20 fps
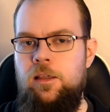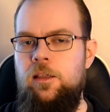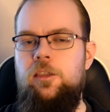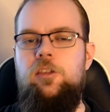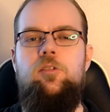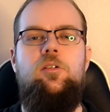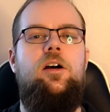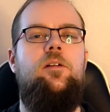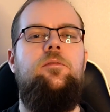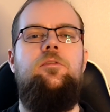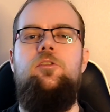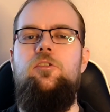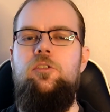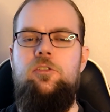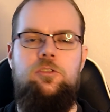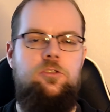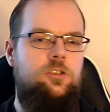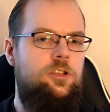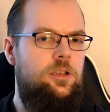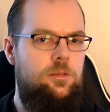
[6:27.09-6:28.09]
They will have no
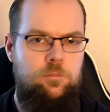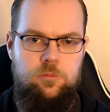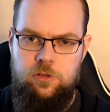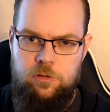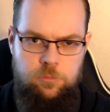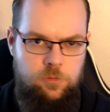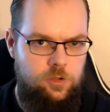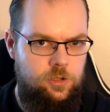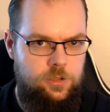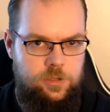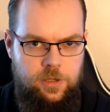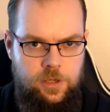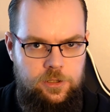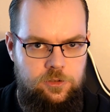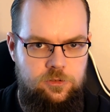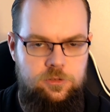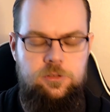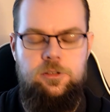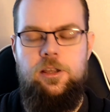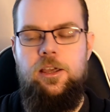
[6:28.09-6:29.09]
team
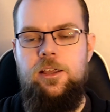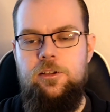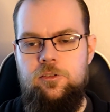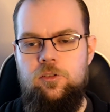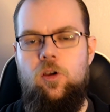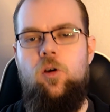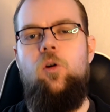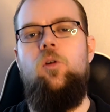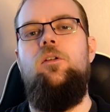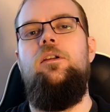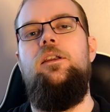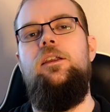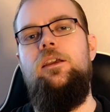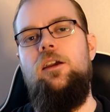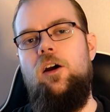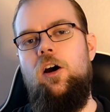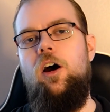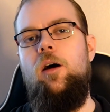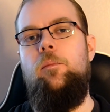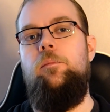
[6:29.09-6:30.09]
communication, it's only
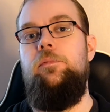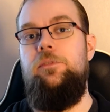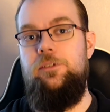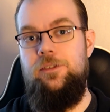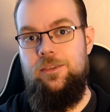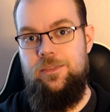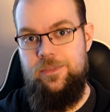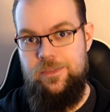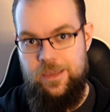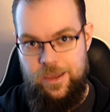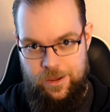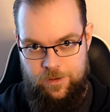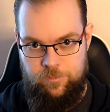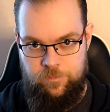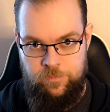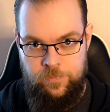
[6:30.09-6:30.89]
up to them.